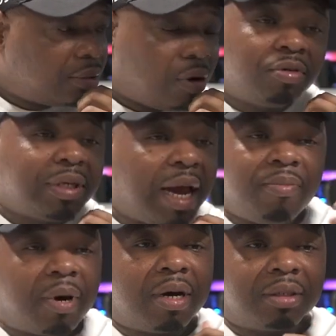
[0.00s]
no
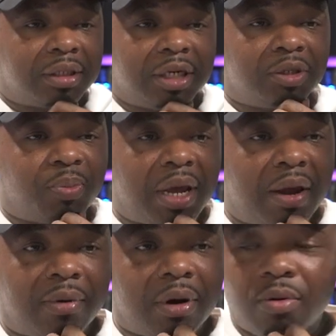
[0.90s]
type of hustle is
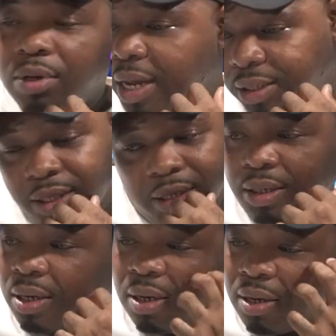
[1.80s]
or No, they just,
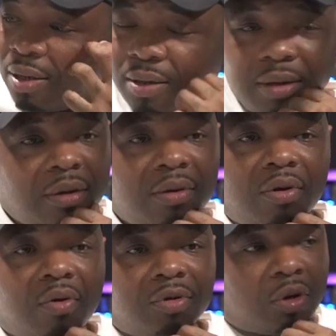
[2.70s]
you
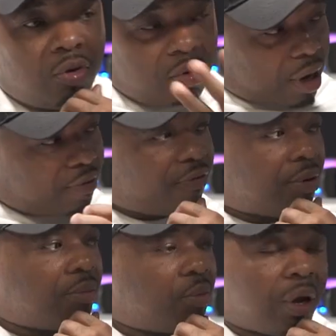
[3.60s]
know, so you come
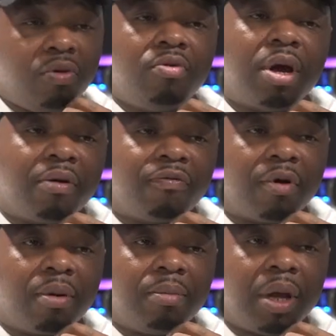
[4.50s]
from where you come
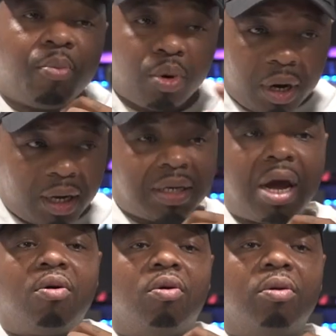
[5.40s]
from and put us
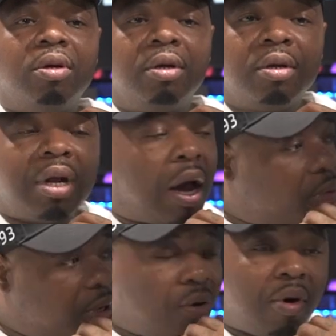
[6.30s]
on. Now
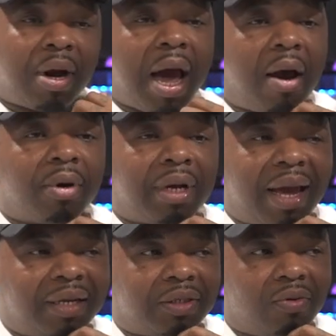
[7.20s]
we doing our with
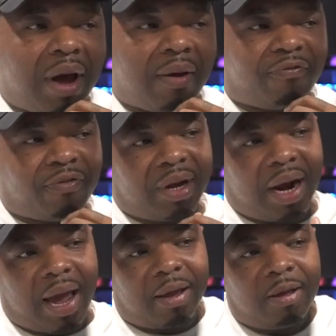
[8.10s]
So I feel
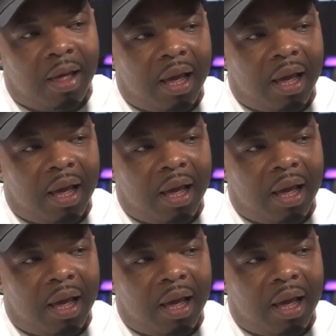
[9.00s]
like